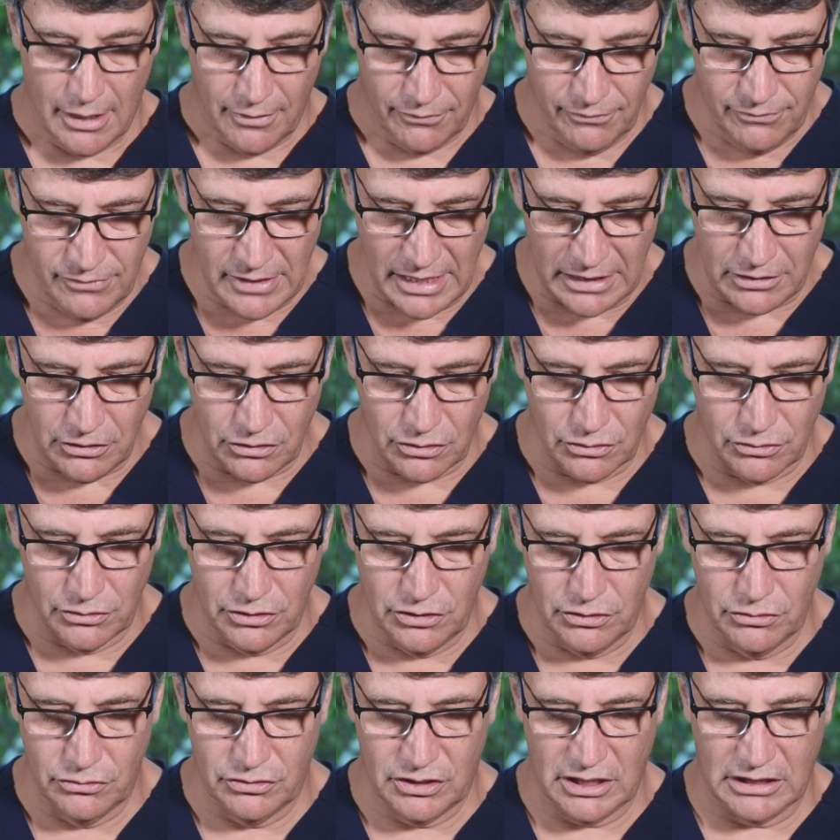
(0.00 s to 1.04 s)
then you're
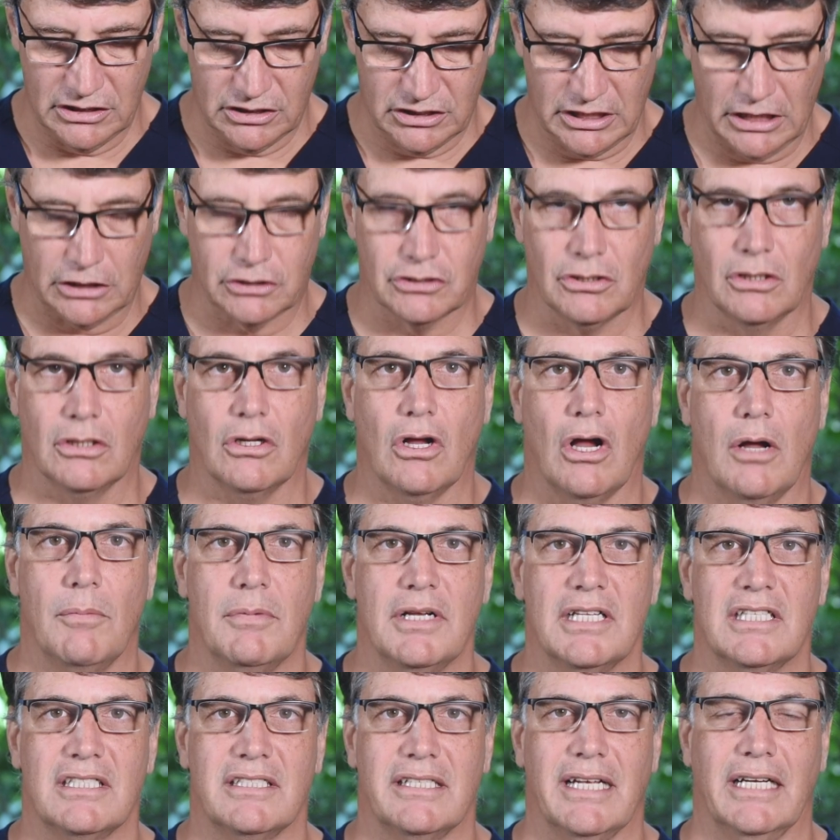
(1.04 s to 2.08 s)
using sexual
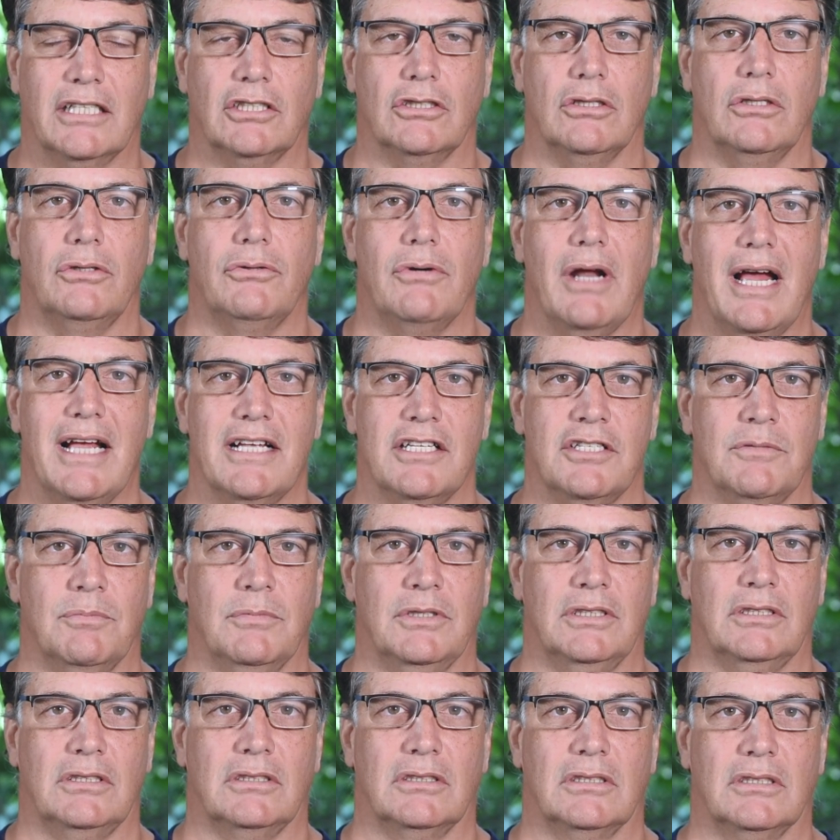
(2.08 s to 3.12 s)
comments, sexual
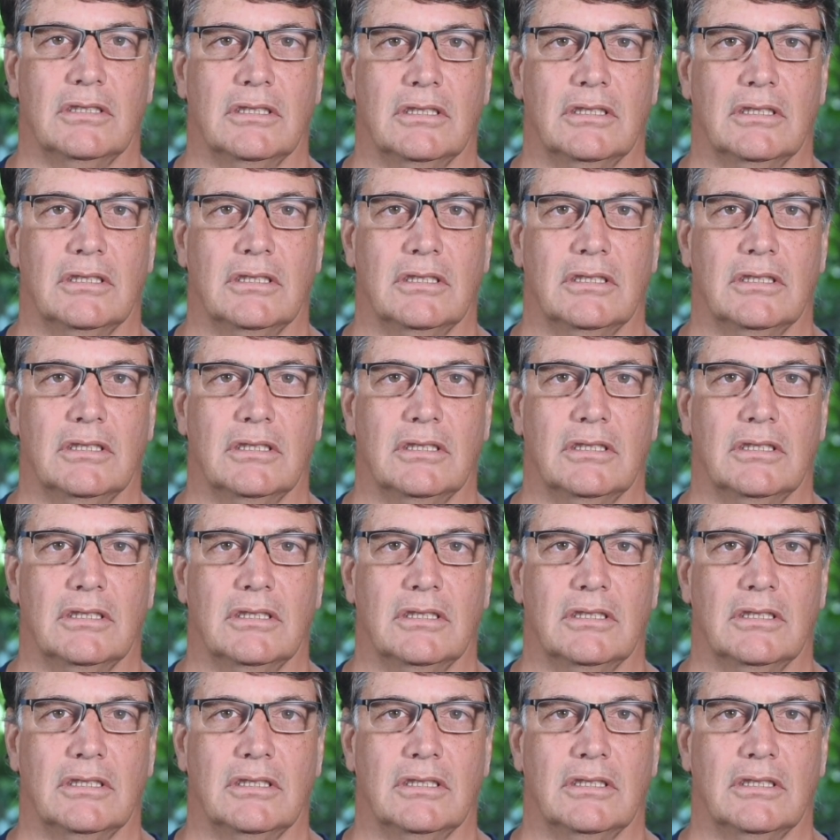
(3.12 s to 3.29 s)
harassment,